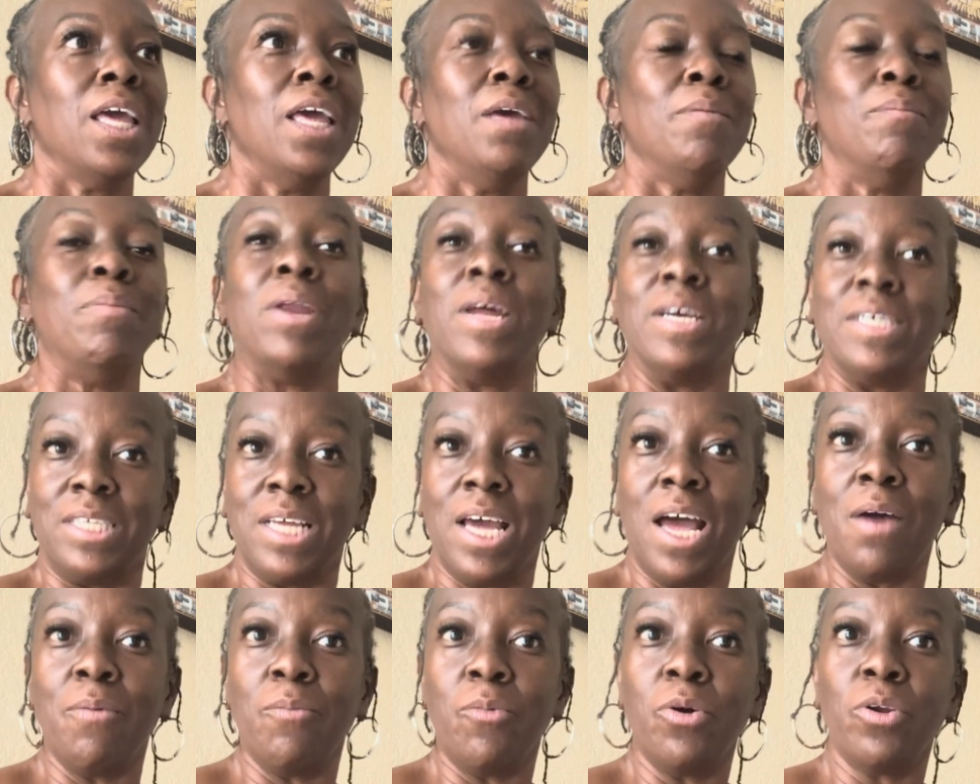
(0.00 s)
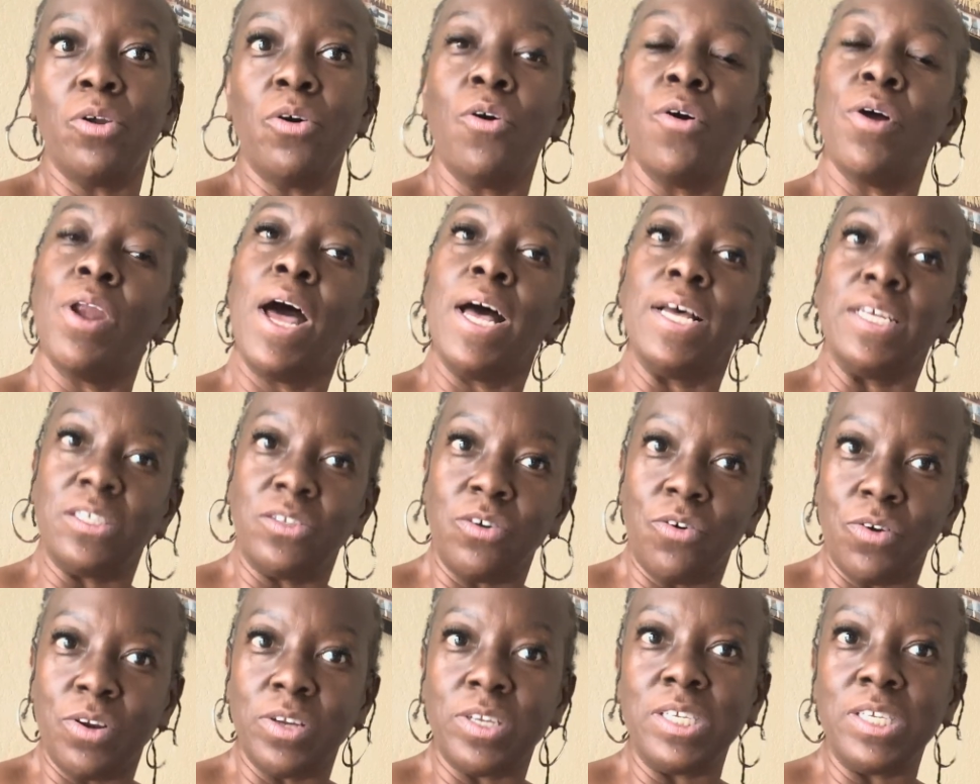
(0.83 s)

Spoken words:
But as time went on, I started